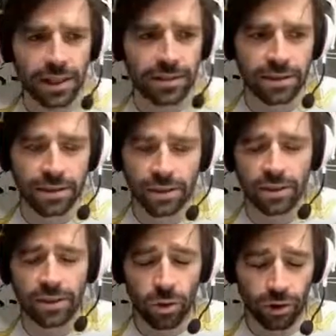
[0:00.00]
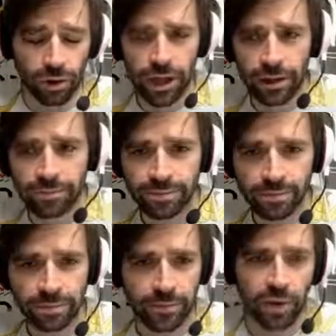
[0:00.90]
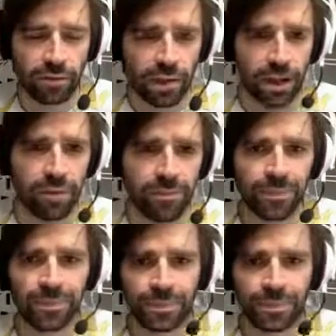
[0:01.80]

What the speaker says: is the story of the game.